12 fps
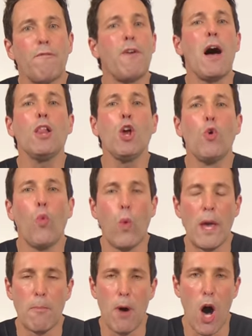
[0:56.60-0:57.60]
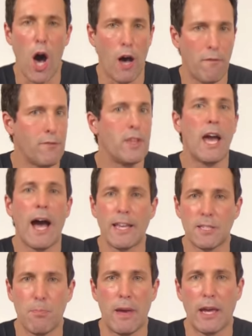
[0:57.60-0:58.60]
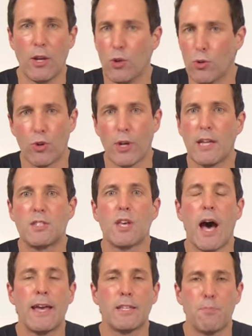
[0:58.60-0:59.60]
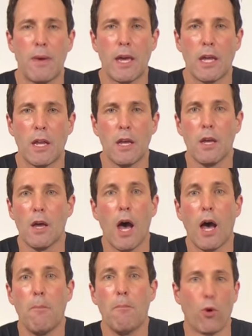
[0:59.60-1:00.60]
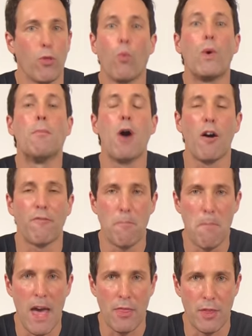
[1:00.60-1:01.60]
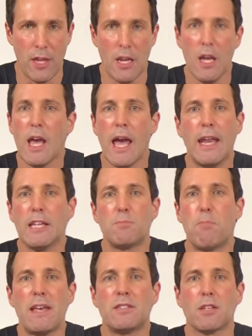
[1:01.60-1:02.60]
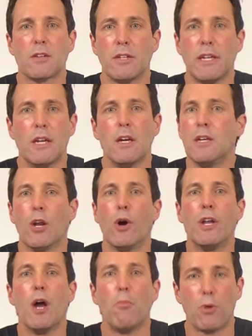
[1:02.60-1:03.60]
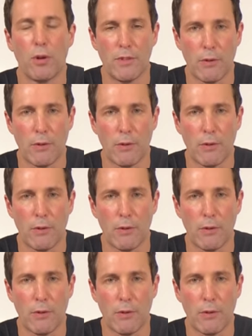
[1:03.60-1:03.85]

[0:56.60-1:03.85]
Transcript: follow Wim Hof, the Iceman, who creates the Iceman um, or the Wim Hof method. And it's basically, you know, a number of